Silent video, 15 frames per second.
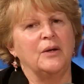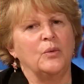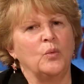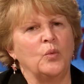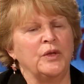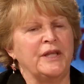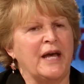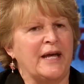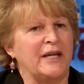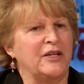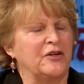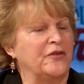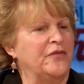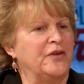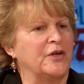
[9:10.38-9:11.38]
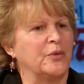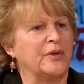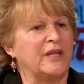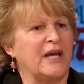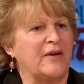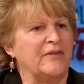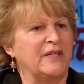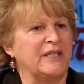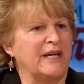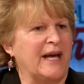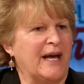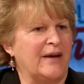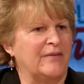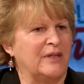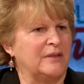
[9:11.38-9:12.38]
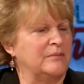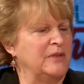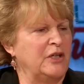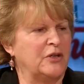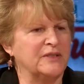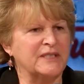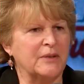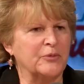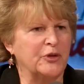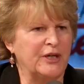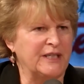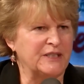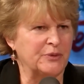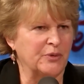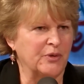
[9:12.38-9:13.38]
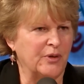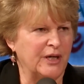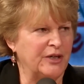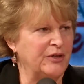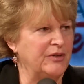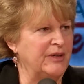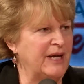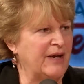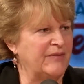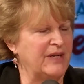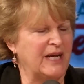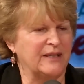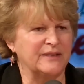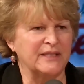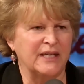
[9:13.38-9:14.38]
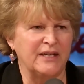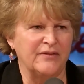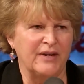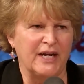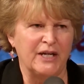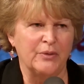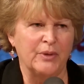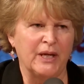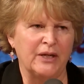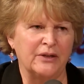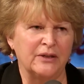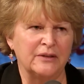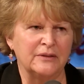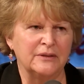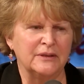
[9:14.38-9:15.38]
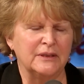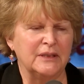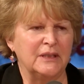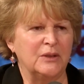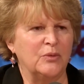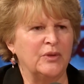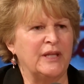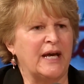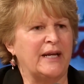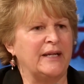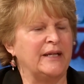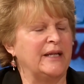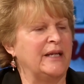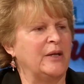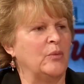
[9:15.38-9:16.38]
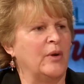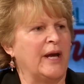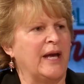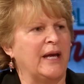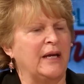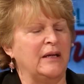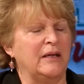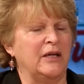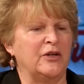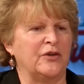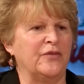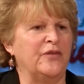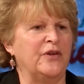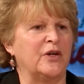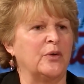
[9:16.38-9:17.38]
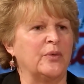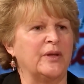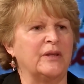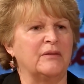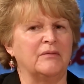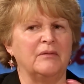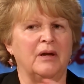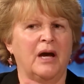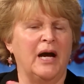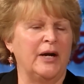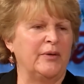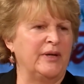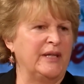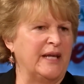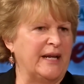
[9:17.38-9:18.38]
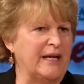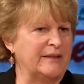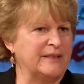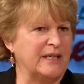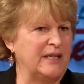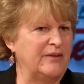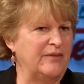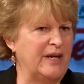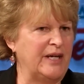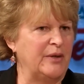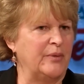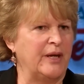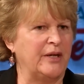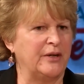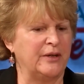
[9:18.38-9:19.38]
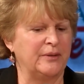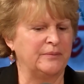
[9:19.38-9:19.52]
Would that interfere with having to have some grants require you to have an outside evaluator? Would that in any way interfere with hiring that outside evaluator?